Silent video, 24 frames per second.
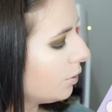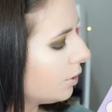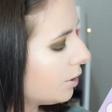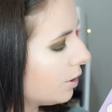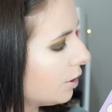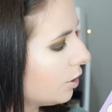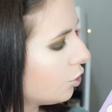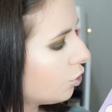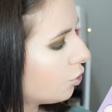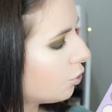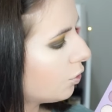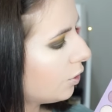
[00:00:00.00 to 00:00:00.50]

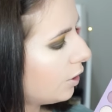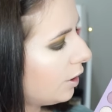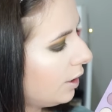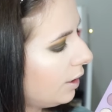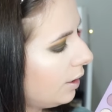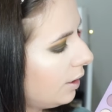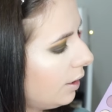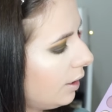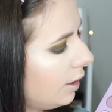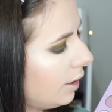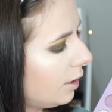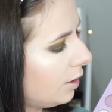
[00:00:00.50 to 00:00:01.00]

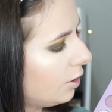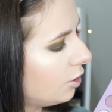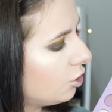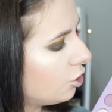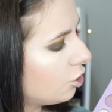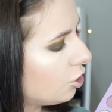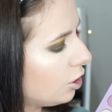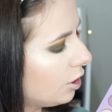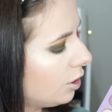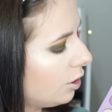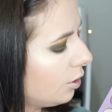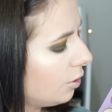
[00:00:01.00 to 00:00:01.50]
Citrine and
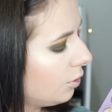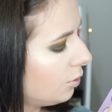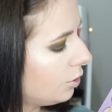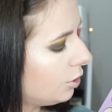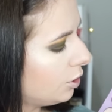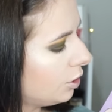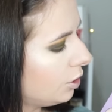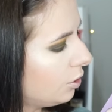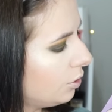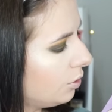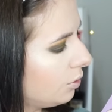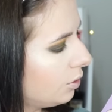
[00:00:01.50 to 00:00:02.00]

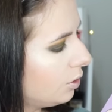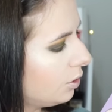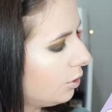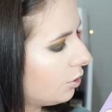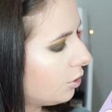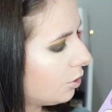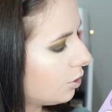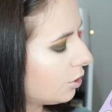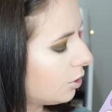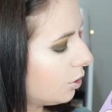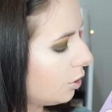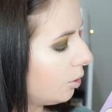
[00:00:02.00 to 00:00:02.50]
Geodude.
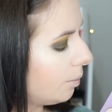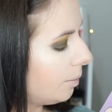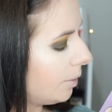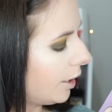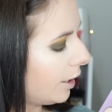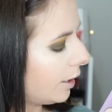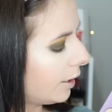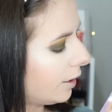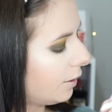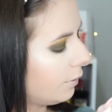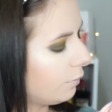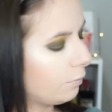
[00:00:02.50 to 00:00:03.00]
Just go
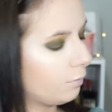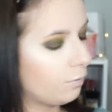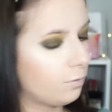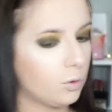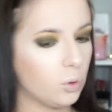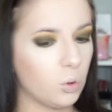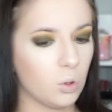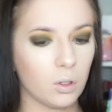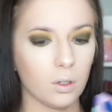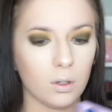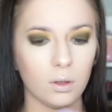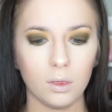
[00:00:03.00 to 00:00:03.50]
back and
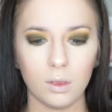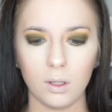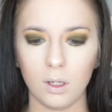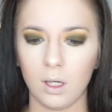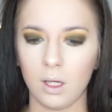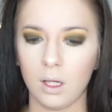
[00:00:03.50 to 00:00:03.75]
forth.